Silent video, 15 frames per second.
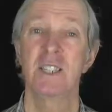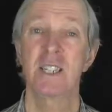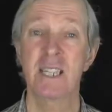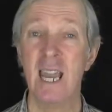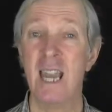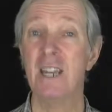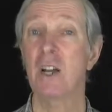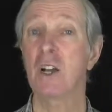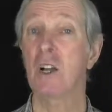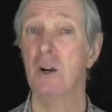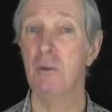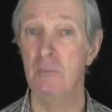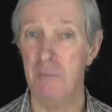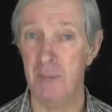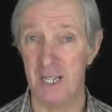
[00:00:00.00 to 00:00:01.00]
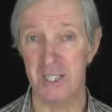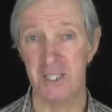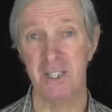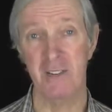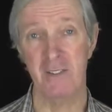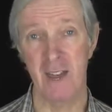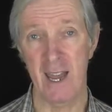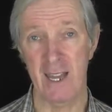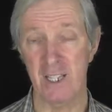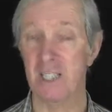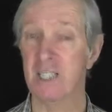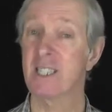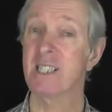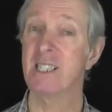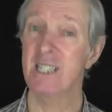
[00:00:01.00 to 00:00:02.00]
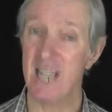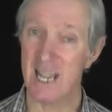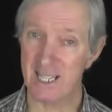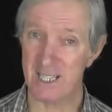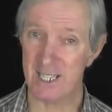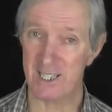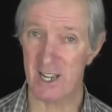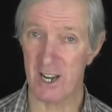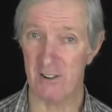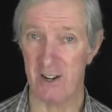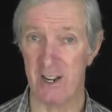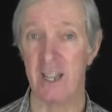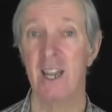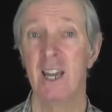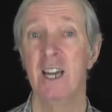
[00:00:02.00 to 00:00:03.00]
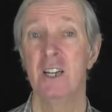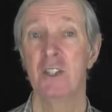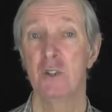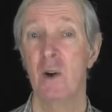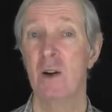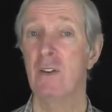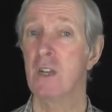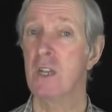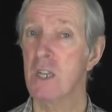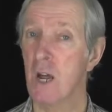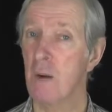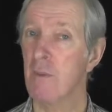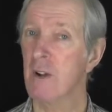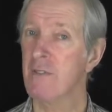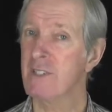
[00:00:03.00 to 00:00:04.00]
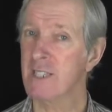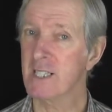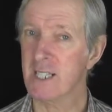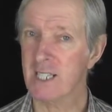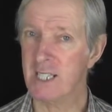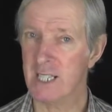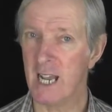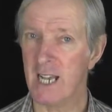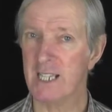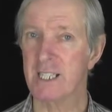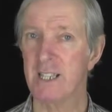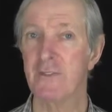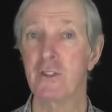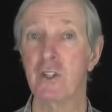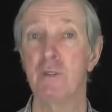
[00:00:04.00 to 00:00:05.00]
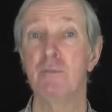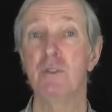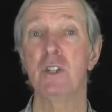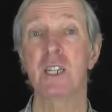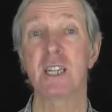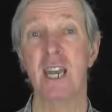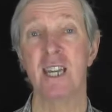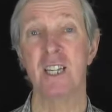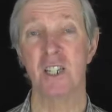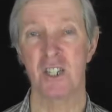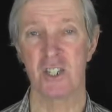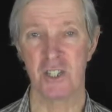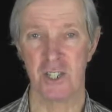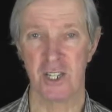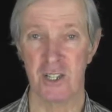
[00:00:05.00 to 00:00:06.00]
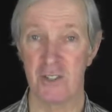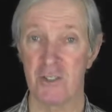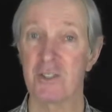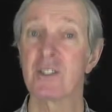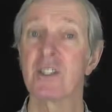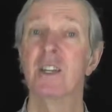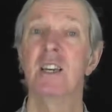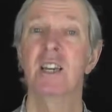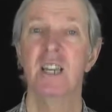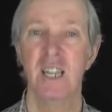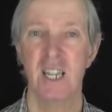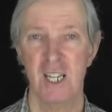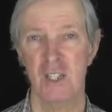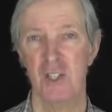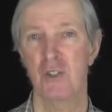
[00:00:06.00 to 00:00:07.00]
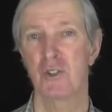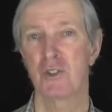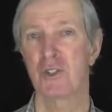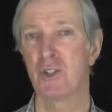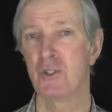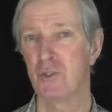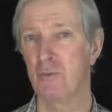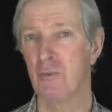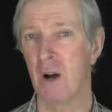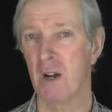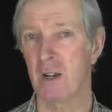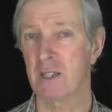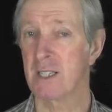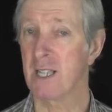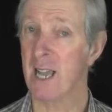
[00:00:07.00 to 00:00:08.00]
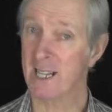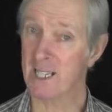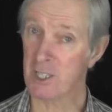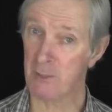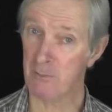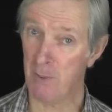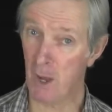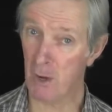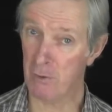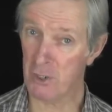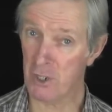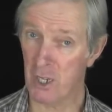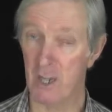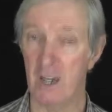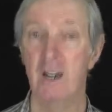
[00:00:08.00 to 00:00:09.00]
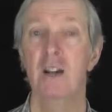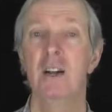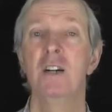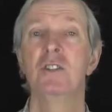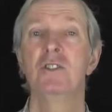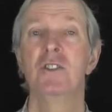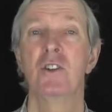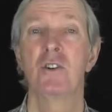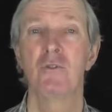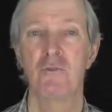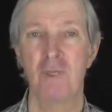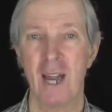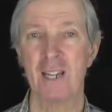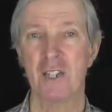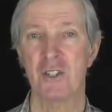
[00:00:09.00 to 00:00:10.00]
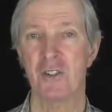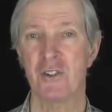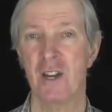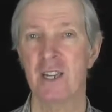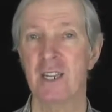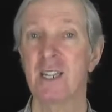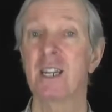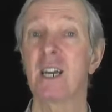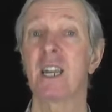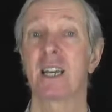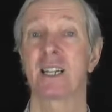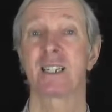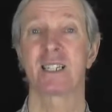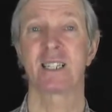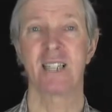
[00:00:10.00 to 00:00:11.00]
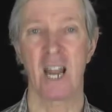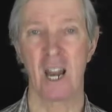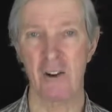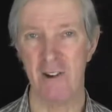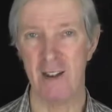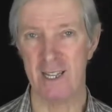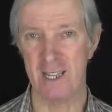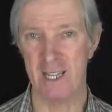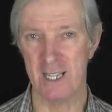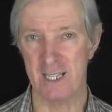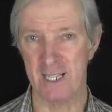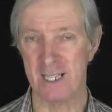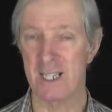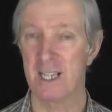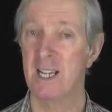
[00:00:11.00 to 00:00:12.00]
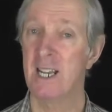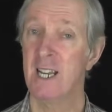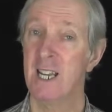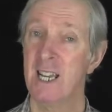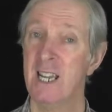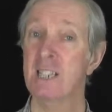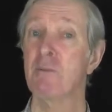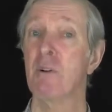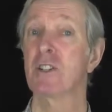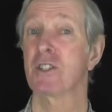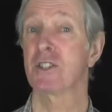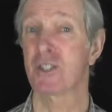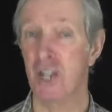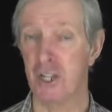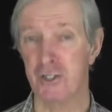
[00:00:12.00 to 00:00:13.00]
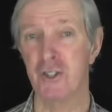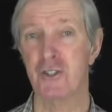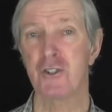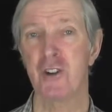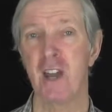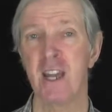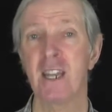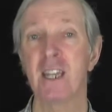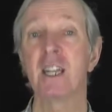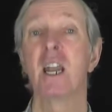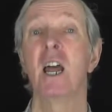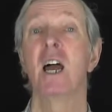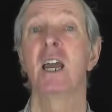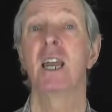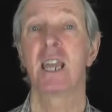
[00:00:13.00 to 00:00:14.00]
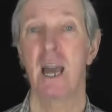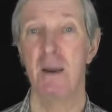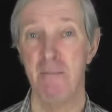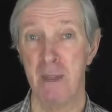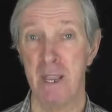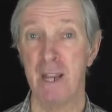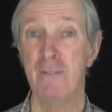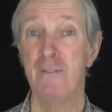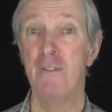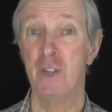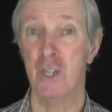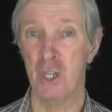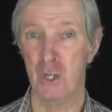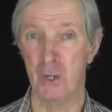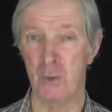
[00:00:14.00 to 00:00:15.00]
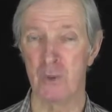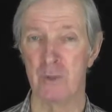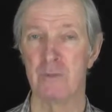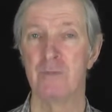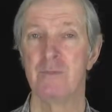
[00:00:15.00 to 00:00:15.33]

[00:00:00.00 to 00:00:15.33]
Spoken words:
To gain a competitive edge, it is necessary to have a number of incisive communication skills in your toolbox. Exposure to the right training can accelerate this. Here's what such a training can mean for you.